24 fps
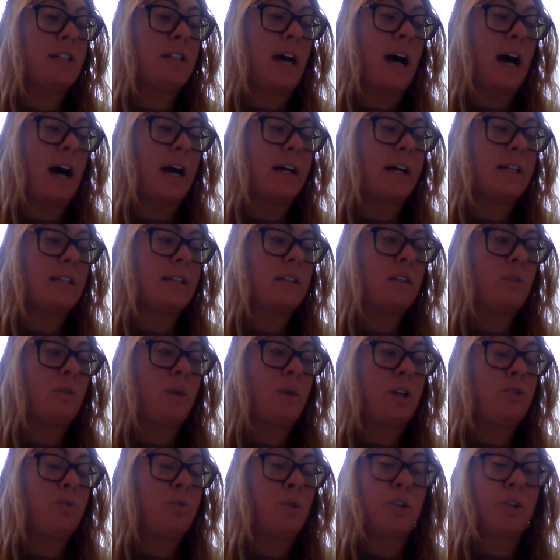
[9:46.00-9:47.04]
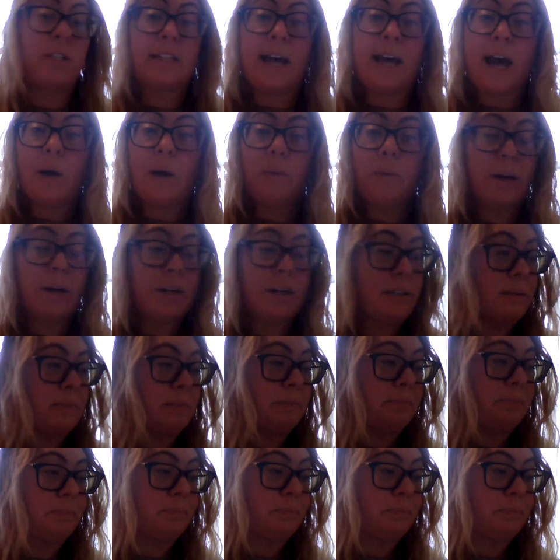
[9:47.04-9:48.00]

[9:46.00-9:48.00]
his eyes, the way George's hat was.